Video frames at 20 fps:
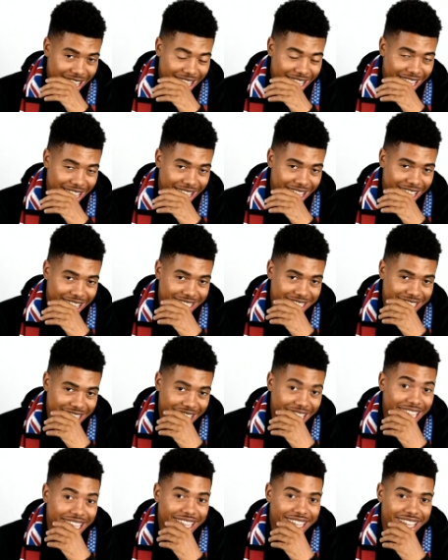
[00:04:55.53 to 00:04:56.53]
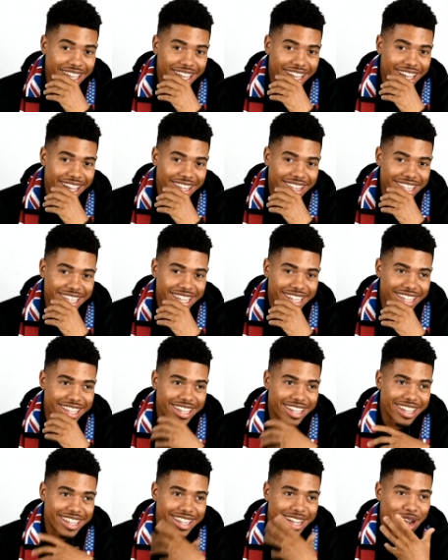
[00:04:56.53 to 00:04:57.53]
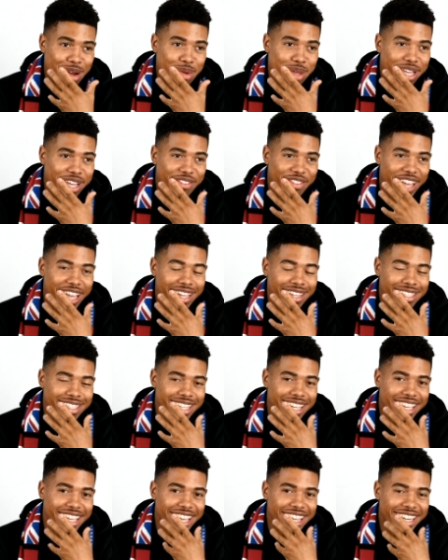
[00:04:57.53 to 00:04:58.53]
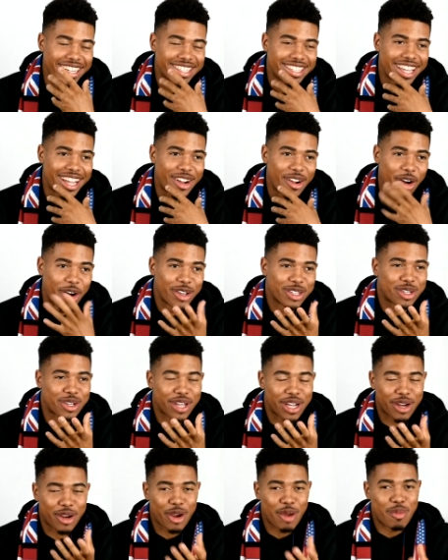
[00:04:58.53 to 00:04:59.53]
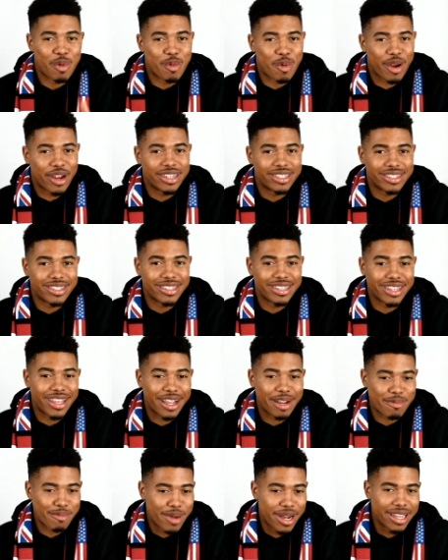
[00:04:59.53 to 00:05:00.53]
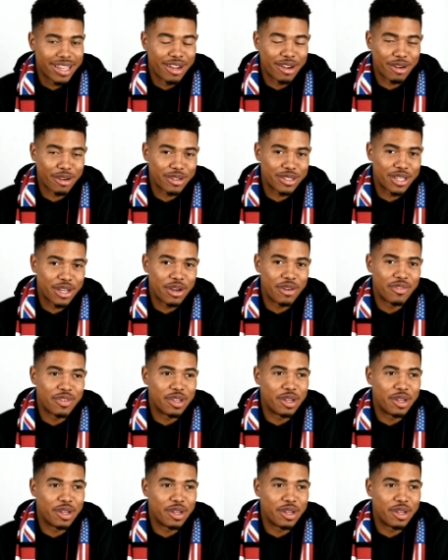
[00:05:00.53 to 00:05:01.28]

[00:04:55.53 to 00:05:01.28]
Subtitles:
it's like like a coming of age thing, and it's like also like commemoration to like my younger self.